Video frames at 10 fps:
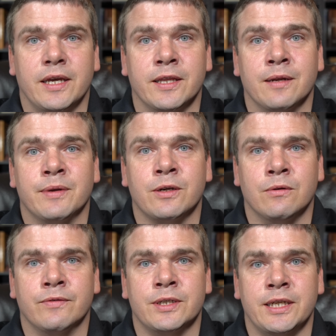And then I want to
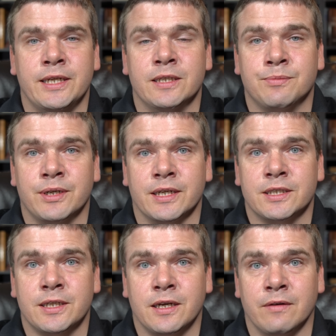go over T D's
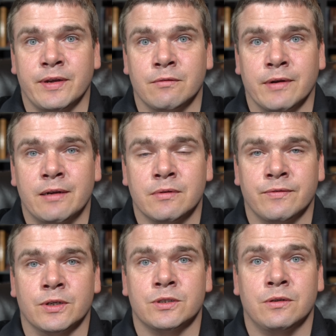prediction of a rate
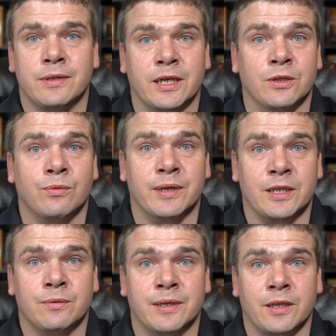reversal in
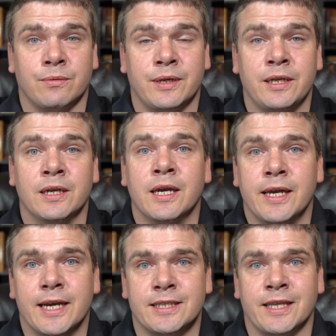twenty twenty-three,
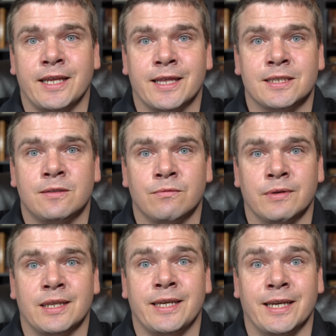as I think that's the
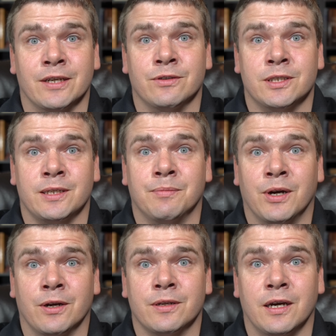really interesting
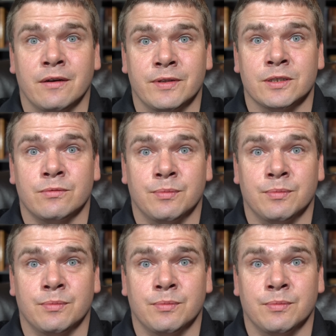part of this